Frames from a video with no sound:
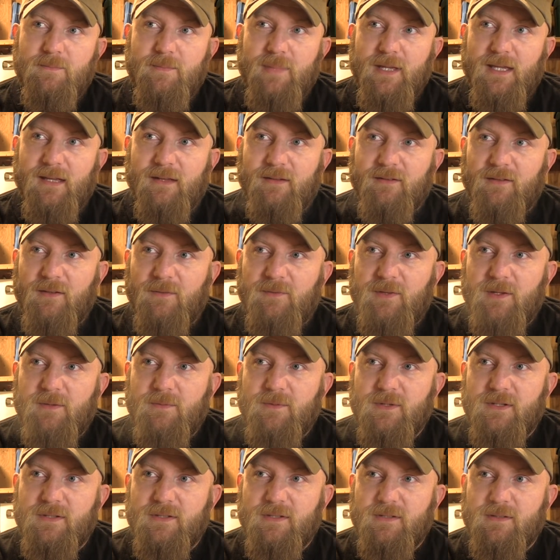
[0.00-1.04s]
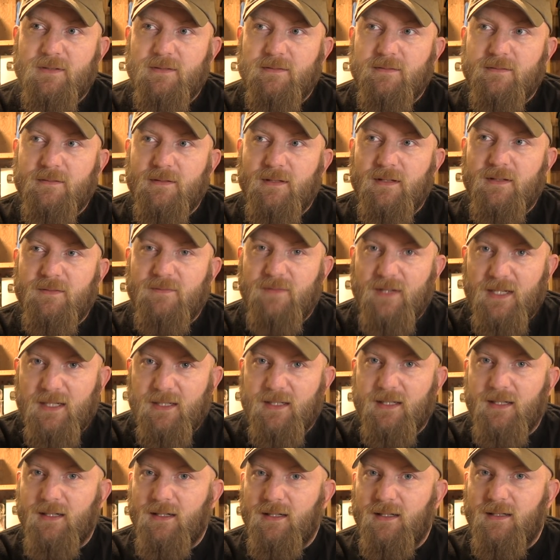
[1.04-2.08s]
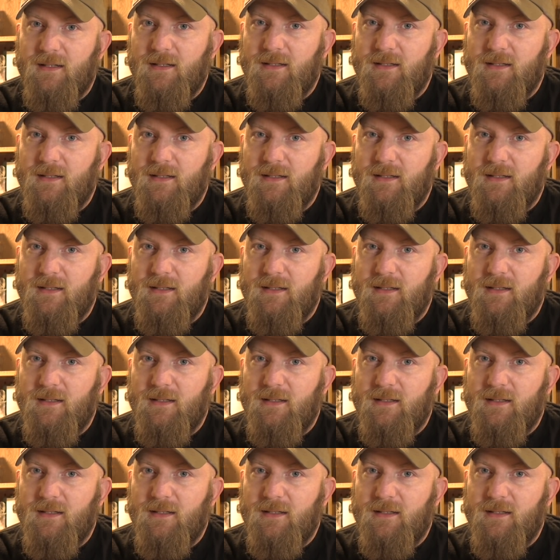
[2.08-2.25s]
Because if he was convicted,